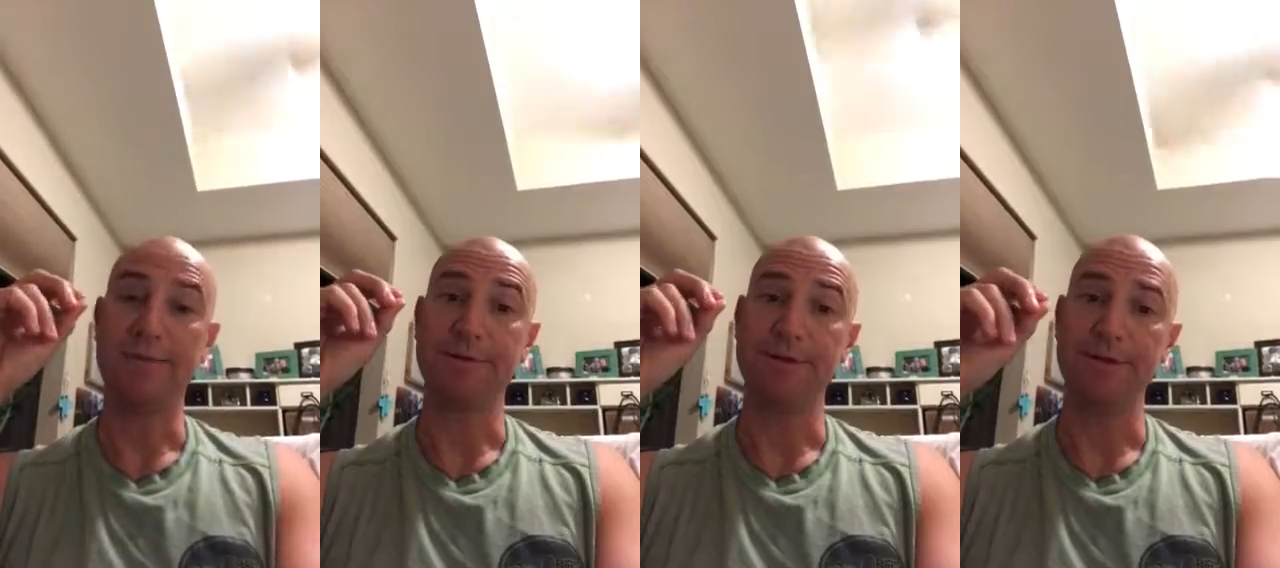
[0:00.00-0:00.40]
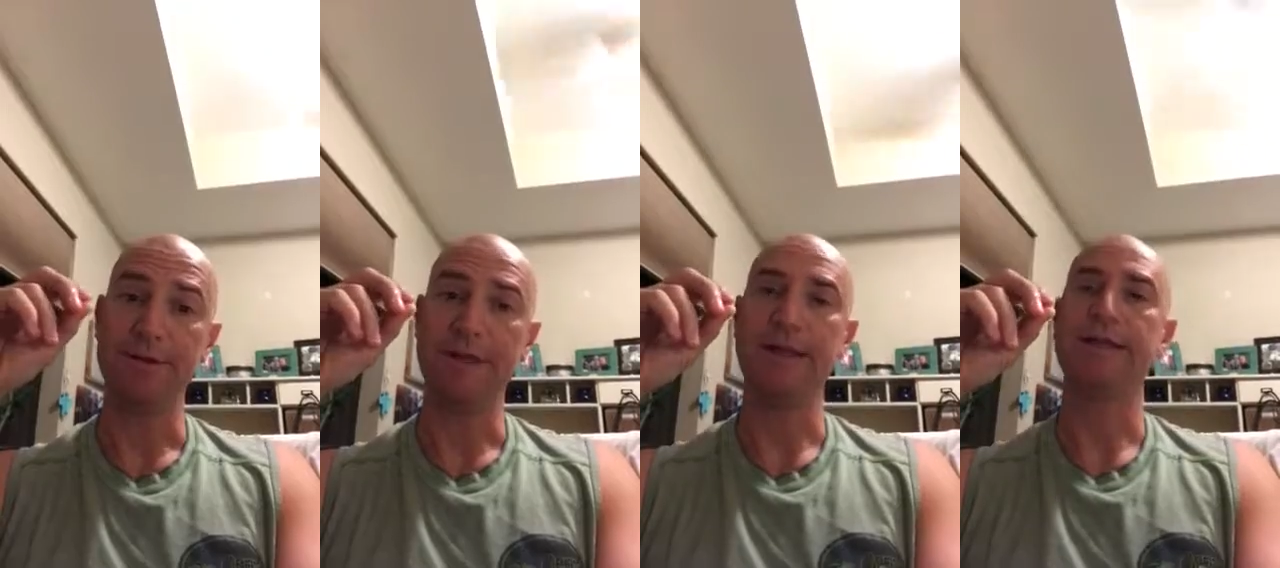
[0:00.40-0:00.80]
that
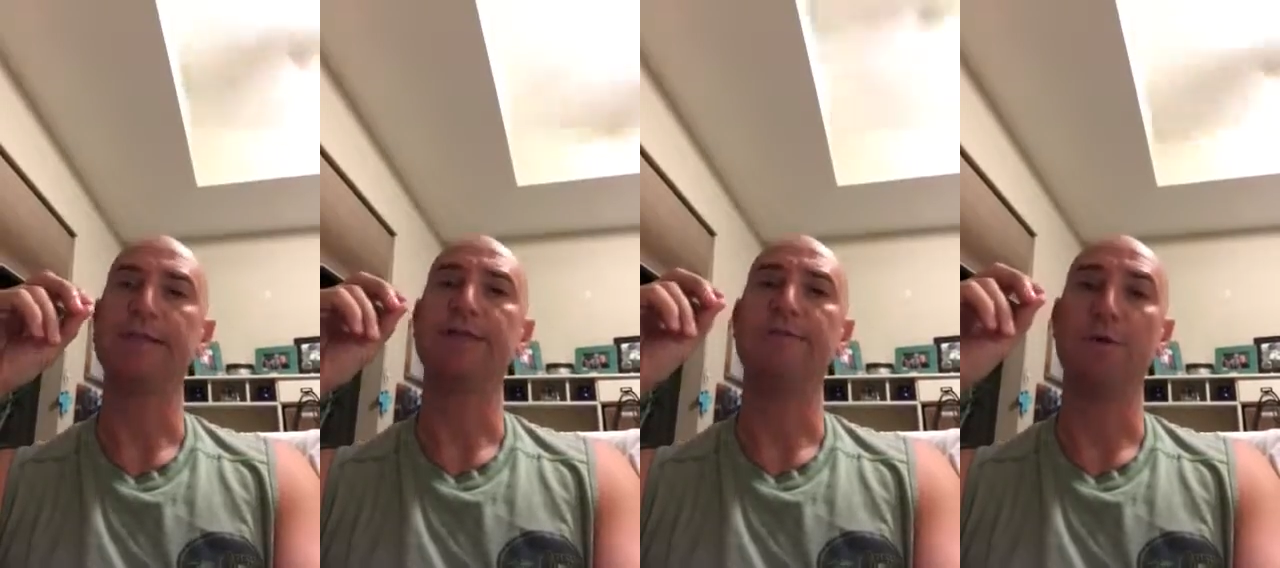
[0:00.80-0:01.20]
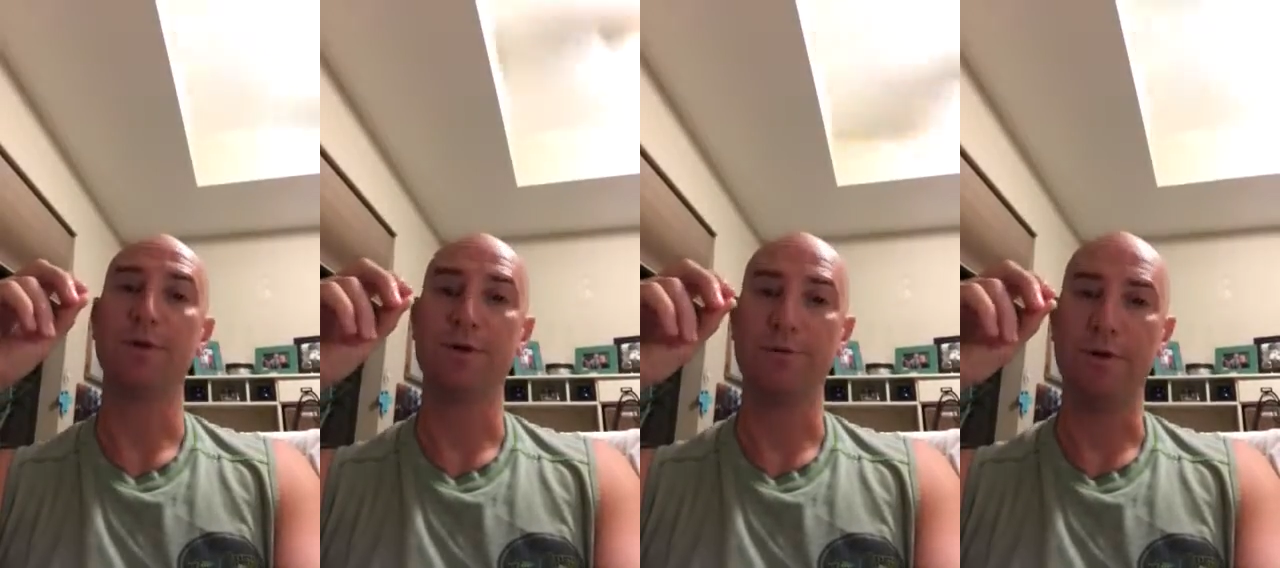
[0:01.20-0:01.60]
opportunity instead of
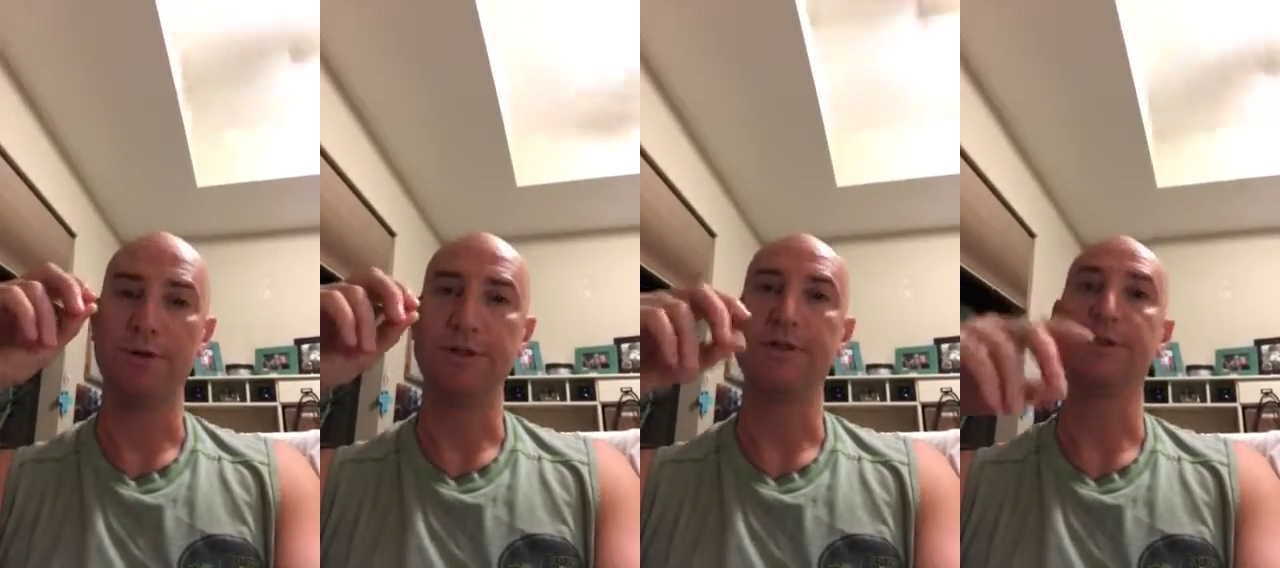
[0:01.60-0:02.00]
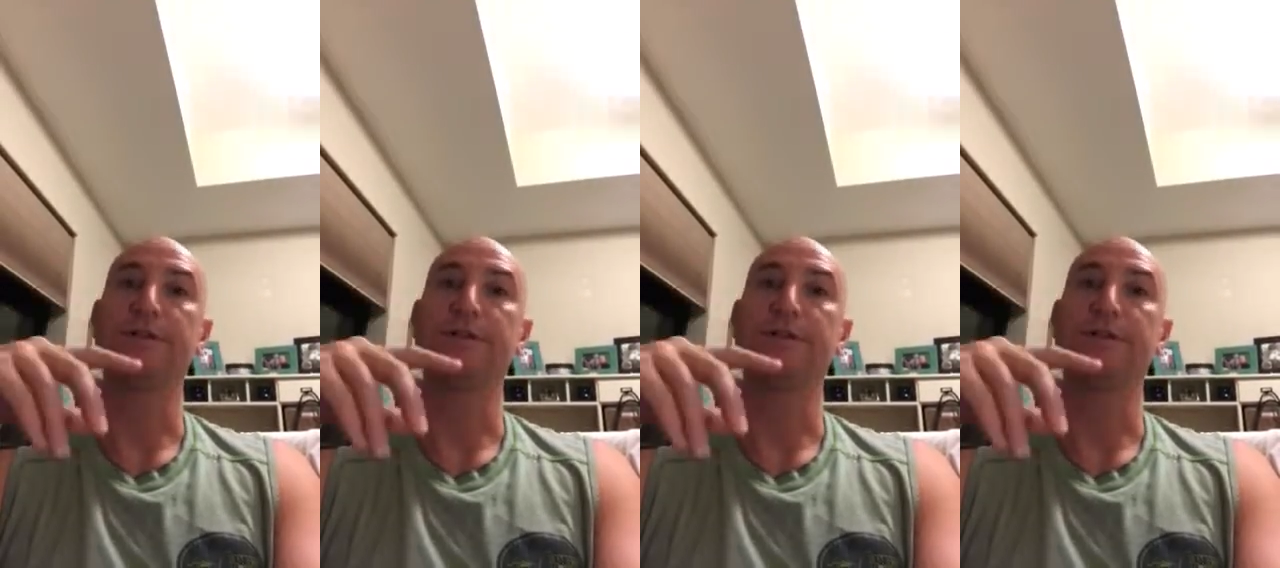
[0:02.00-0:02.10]
going through the motions.